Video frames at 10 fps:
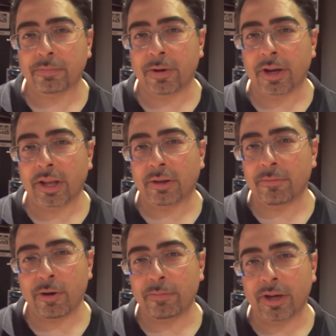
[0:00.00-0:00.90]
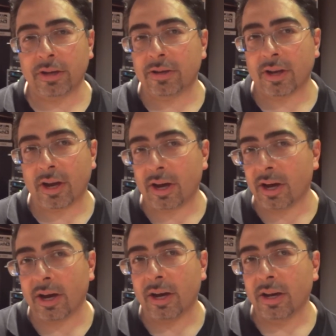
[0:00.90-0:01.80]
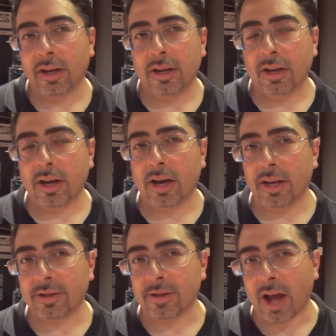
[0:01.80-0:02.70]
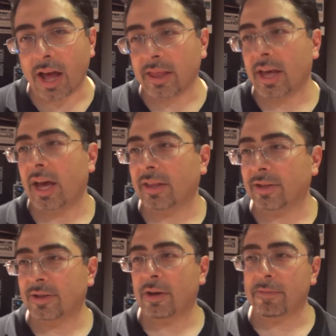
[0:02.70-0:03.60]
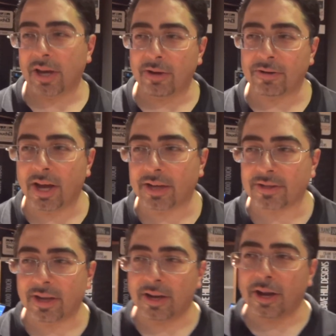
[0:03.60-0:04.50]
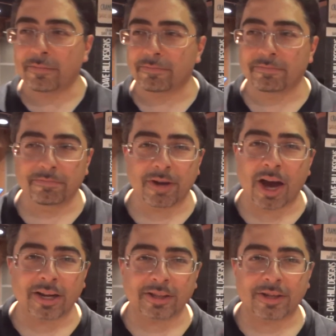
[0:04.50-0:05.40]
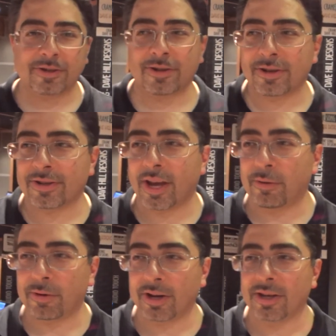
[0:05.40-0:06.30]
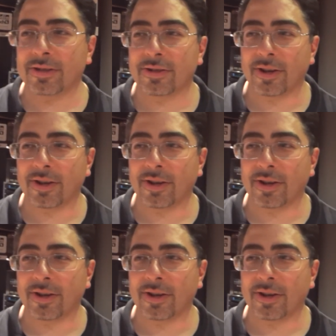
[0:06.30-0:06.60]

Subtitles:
But at the moment, it's not that's coming out next, and I'm not at leisure to say what is. So.